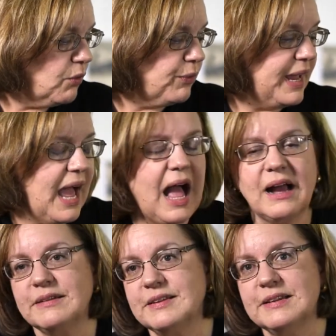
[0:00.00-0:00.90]

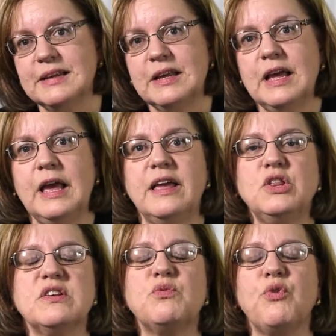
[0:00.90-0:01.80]
react and
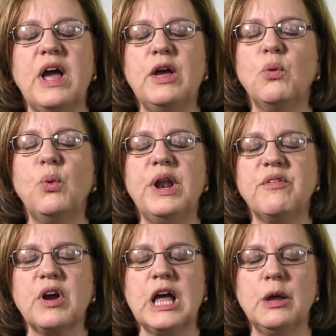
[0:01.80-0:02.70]
just write
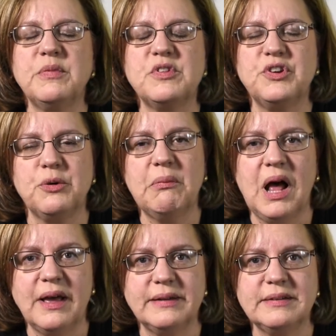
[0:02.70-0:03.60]
whatever comes to your
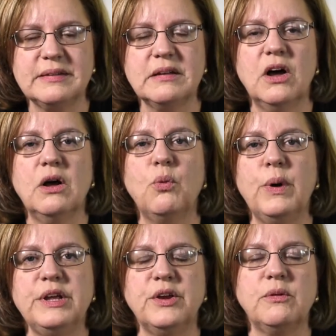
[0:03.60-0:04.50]
mind
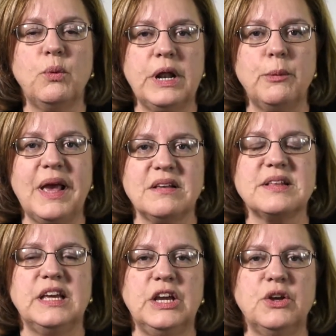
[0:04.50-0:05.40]
when I'm
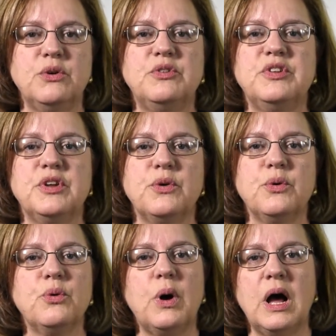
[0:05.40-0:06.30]
asking you
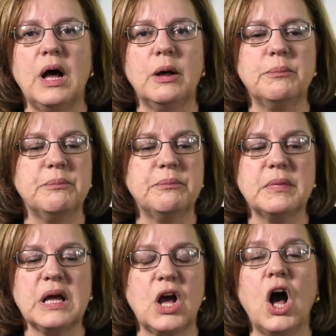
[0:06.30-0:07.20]
to
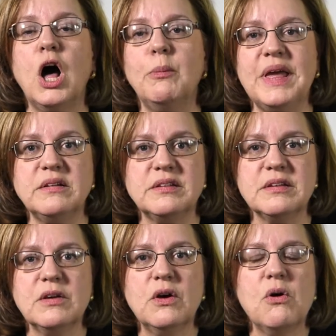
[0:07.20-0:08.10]
comment
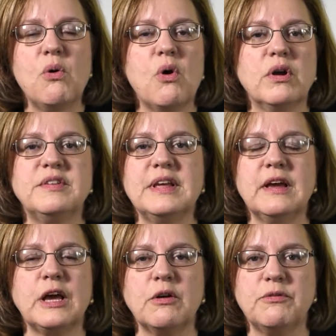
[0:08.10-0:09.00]
or
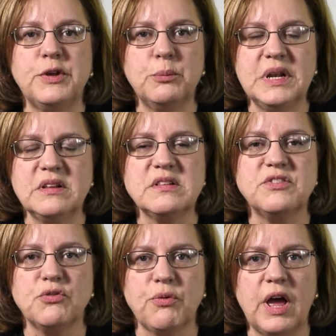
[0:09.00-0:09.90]
take a few minutes
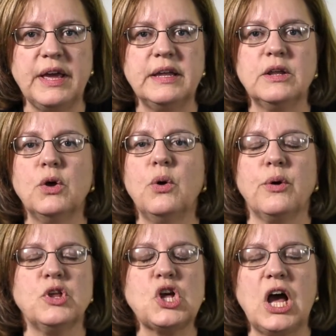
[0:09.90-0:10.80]
to write
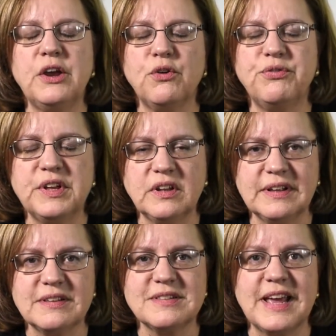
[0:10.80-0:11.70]
or jot your
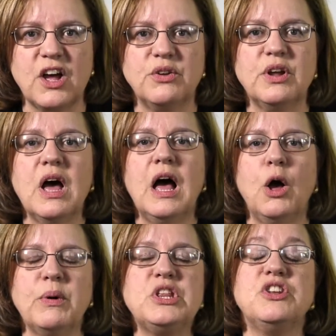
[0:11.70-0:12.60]
feelings down.
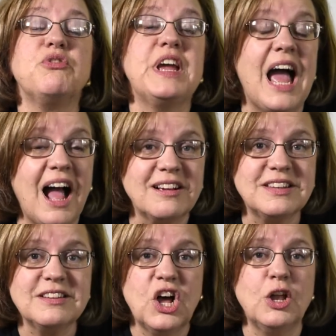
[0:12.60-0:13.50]
I want you to
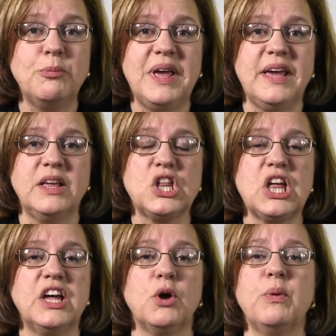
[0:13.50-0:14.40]
react on page.
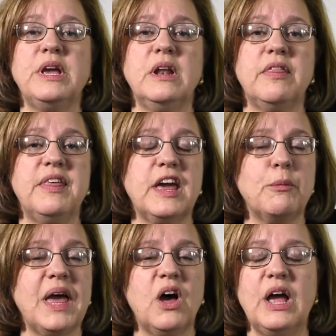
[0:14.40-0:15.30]
I don't want you to think
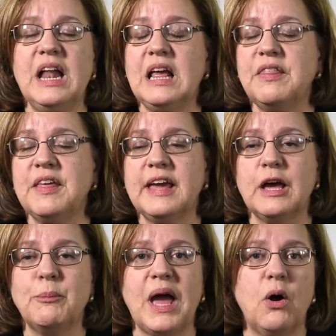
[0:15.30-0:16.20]
about anything
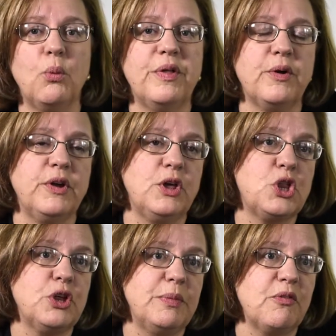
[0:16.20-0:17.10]
about whether you
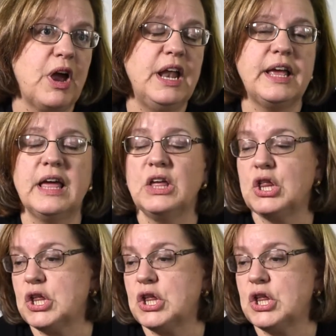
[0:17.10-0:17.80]
should be writing it,